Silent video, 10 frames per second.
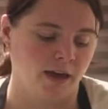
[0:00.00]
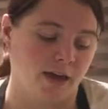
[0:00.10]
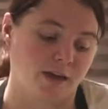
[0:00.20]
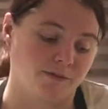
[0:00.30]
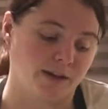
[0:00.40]

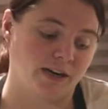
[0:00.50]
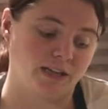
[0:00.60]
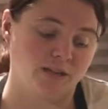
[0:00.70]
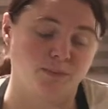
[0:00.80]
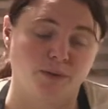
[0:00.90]
If I need
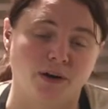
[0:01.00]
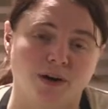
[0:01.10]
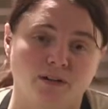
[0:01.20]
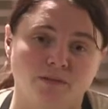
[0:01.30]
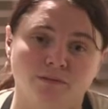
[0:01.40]
to boil